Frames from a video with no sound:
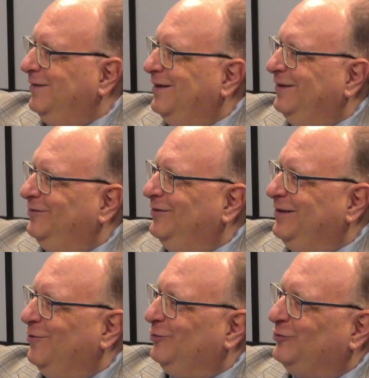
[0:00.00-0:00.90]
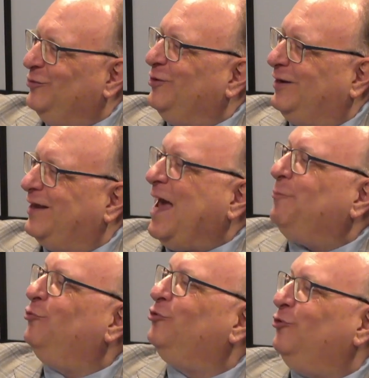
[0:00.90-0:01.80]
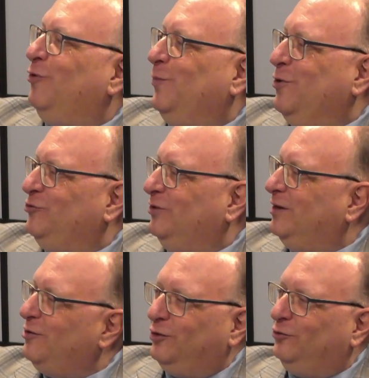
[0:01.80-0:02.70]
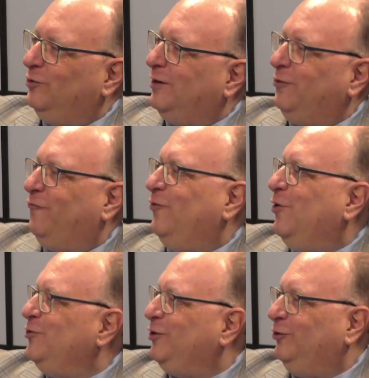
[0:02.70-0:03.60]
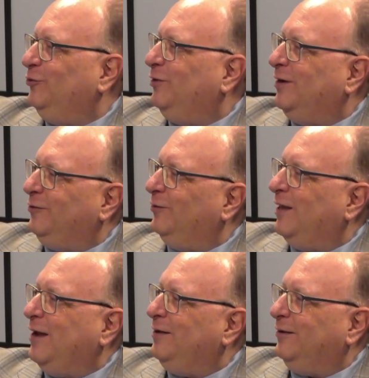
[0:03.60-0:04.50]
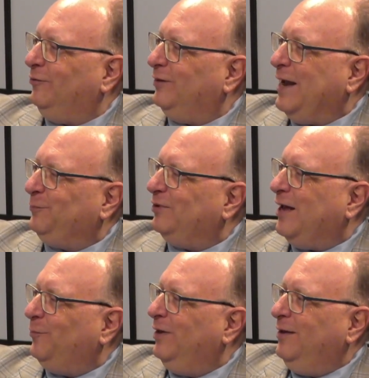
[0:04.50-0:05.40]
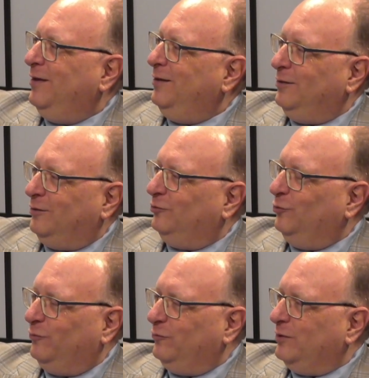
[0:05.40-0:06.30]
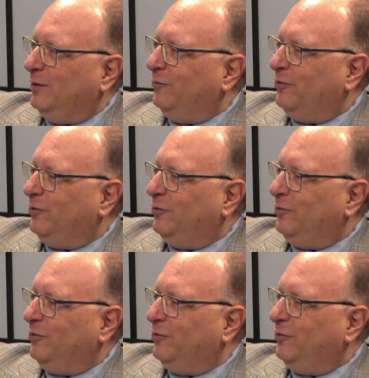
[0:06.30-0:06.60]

and so it captures your emotion, and you could do it on your phone, you could do it on your laptop, you could do it